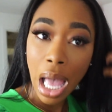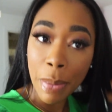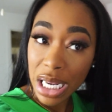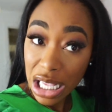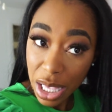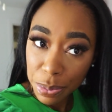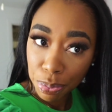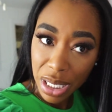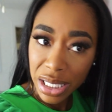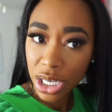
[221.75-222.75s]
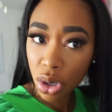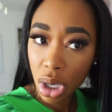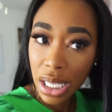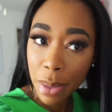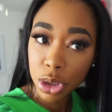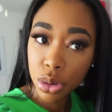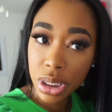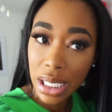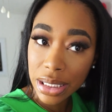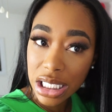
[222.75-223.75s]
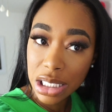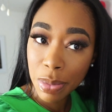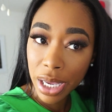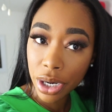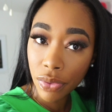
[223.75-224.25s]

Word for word: mean, it's blended and all that, but you see, like, this is my hair,